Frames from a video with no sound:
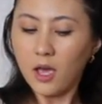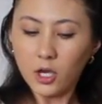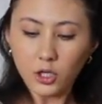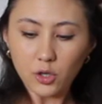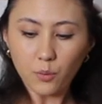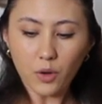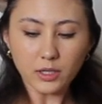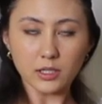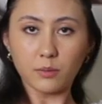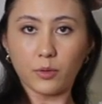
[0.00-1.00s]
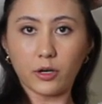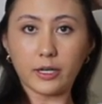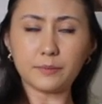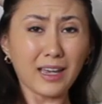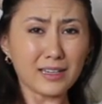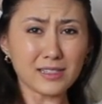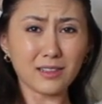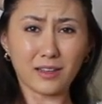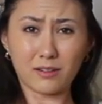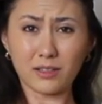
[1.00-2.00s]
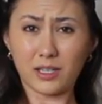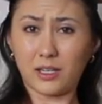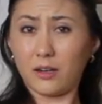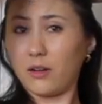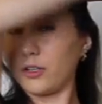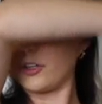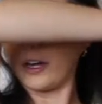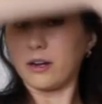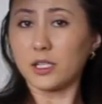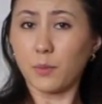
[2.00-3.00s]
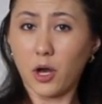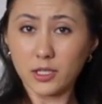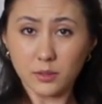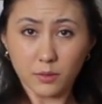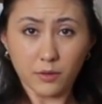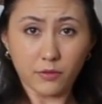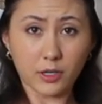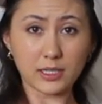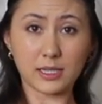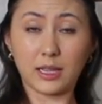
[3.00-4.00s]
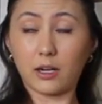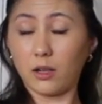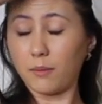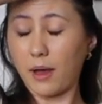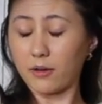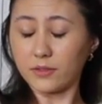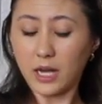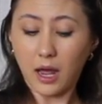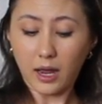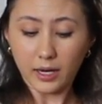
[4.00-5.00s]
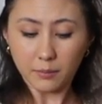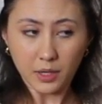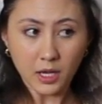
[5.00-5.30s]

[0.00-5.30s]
You want to put as little heat on your hair as possible for as little amount of time.